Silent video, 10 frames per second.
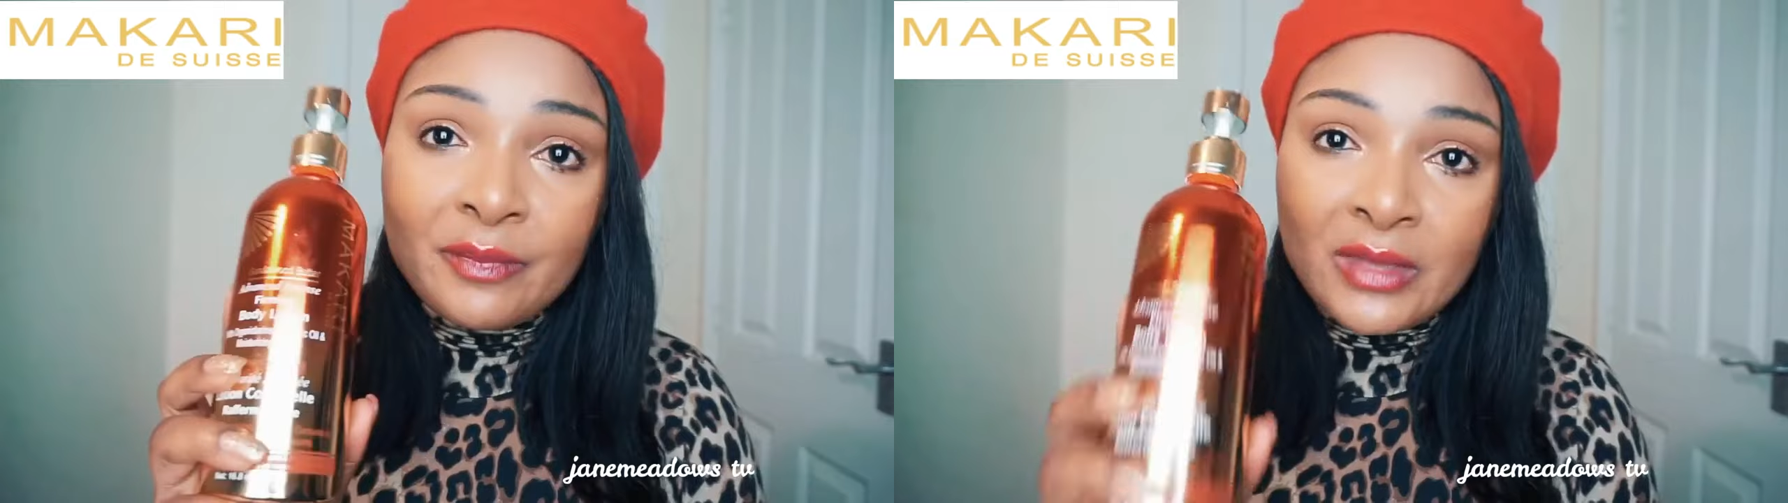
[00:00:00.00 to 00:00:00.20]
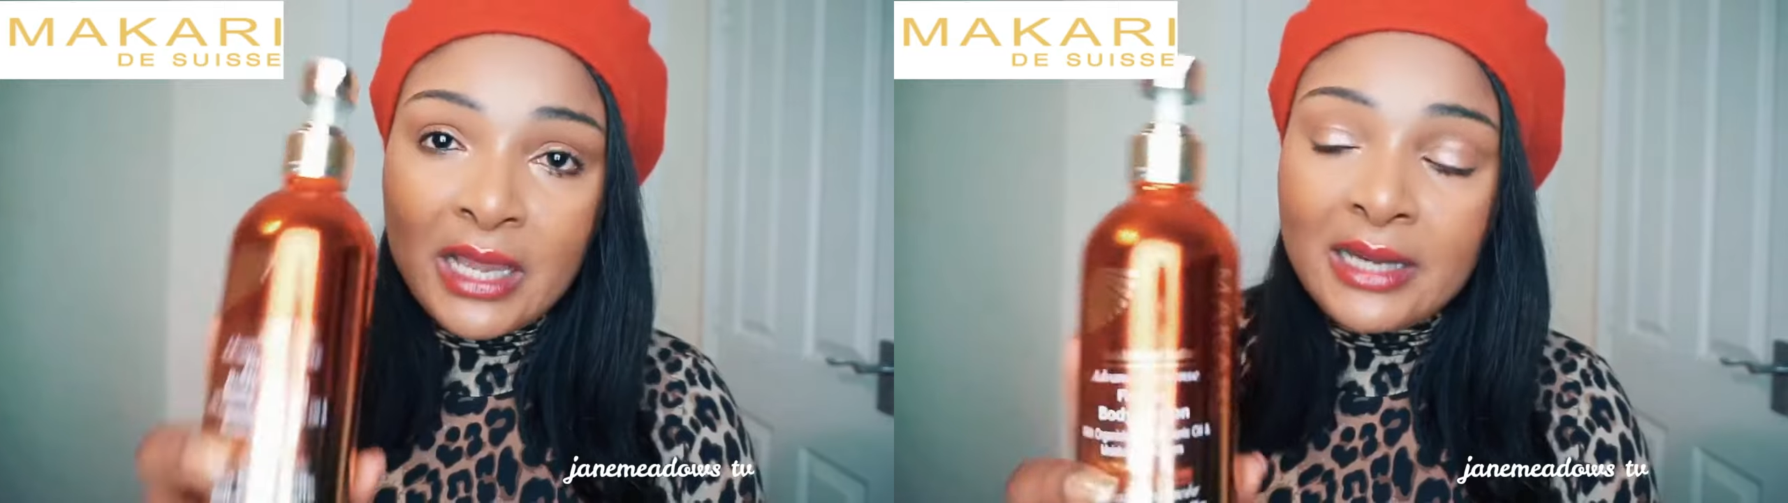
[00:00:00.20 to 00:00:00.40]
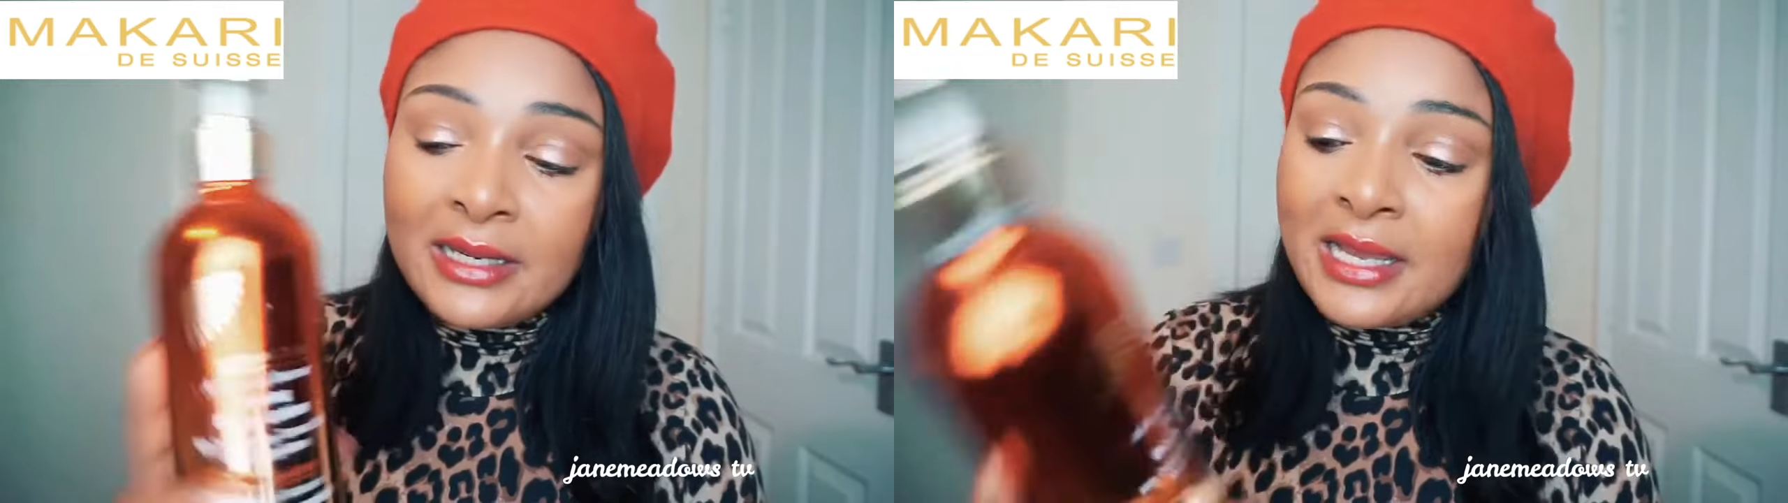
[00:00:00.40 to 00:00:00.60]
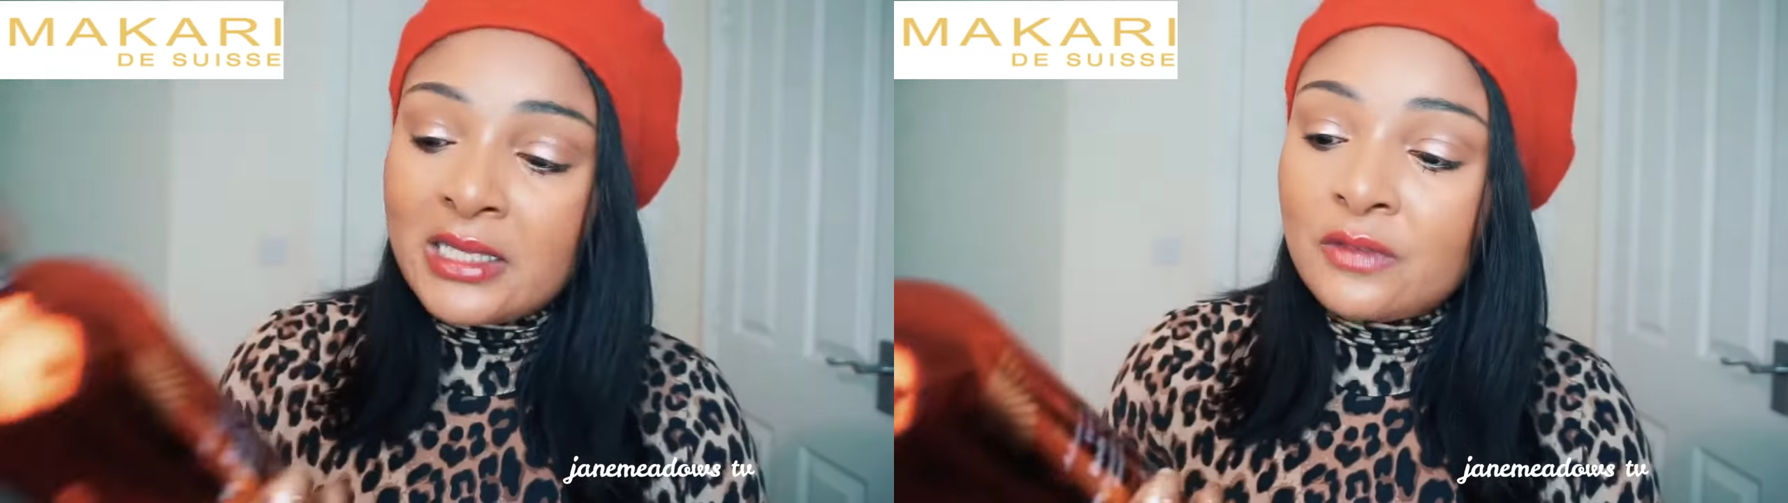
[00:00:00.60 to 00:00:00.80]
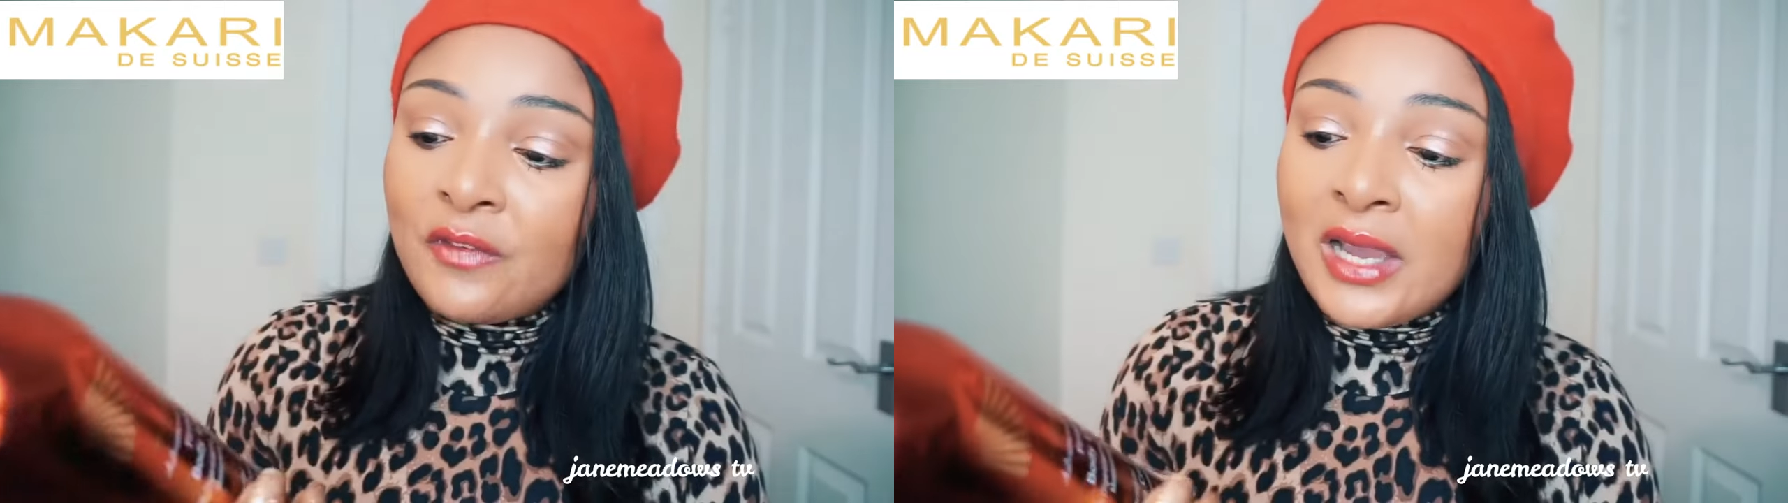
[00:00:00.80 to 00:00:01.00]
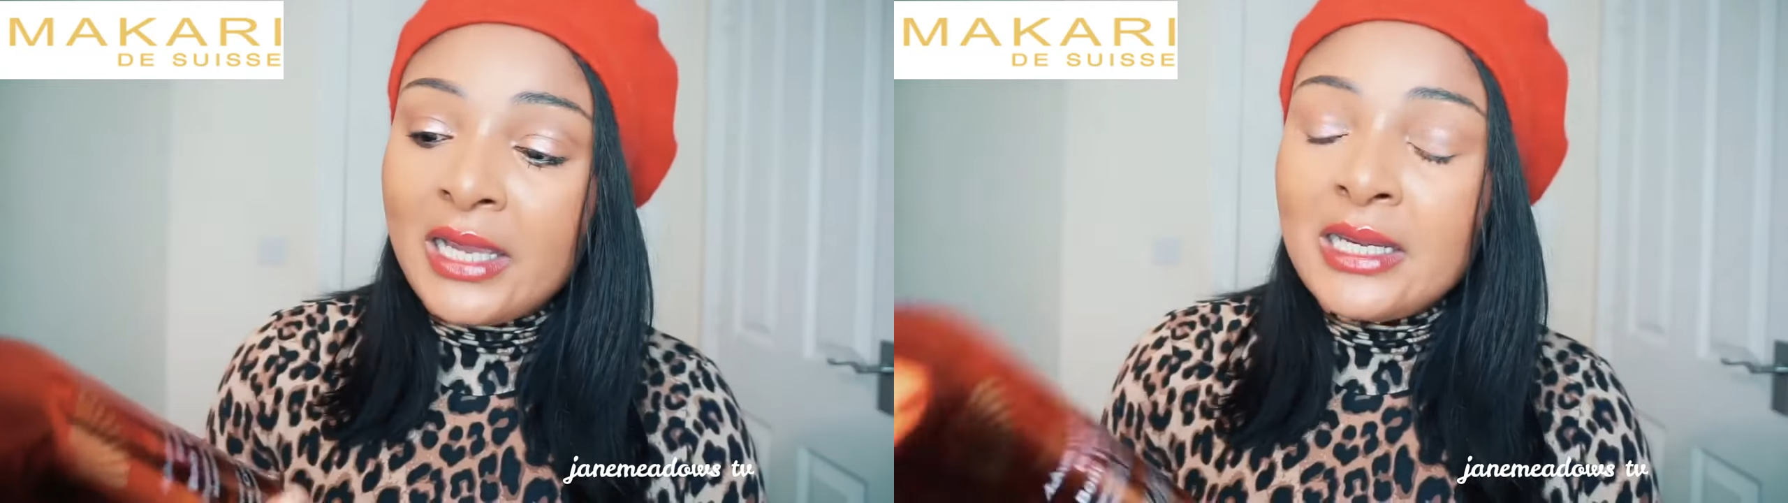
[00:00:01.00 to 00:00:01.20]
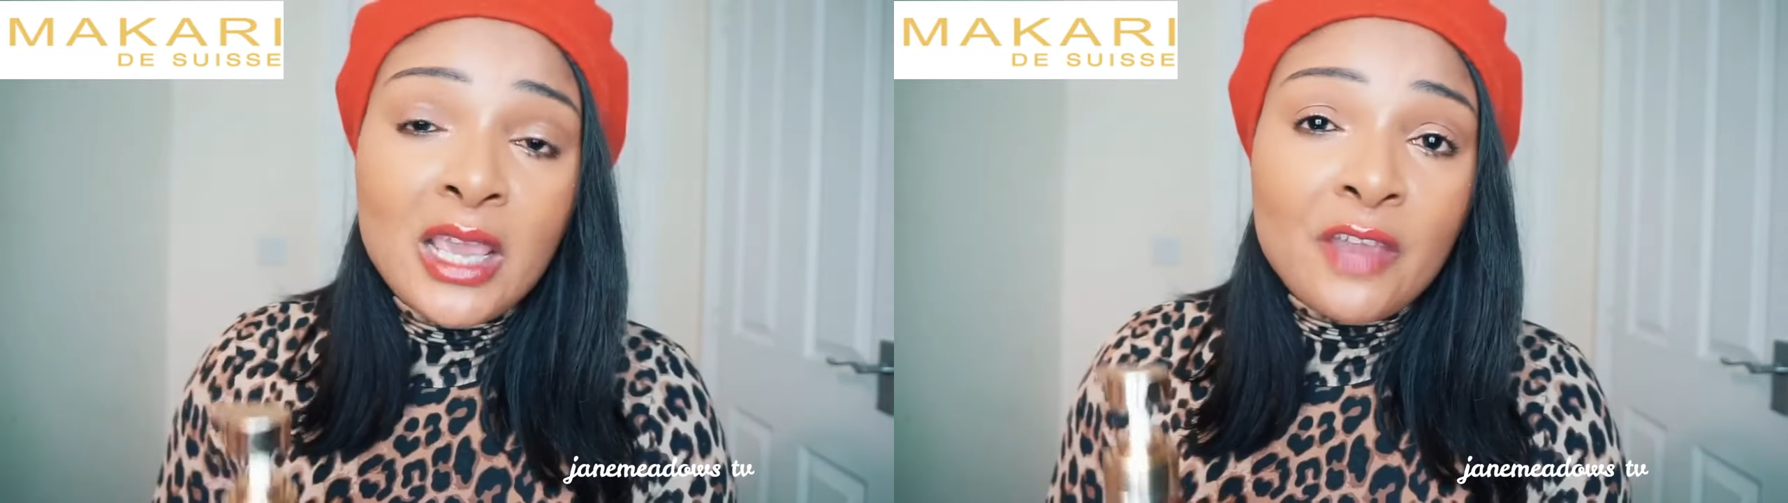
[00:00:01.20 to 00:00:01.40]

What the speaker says: then that's fine.